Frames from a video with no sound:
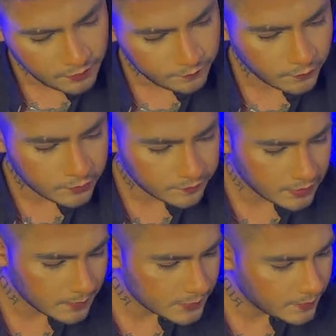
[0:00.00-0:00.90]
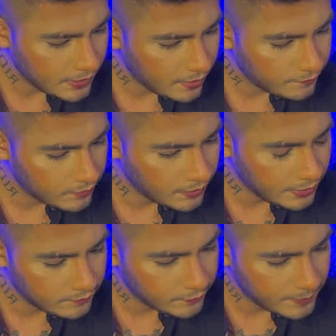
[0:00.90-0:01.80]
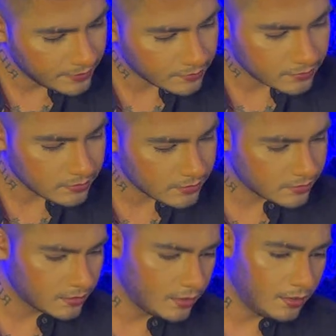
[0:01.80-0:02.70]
Four of Cups, we have Knave of Pentacles,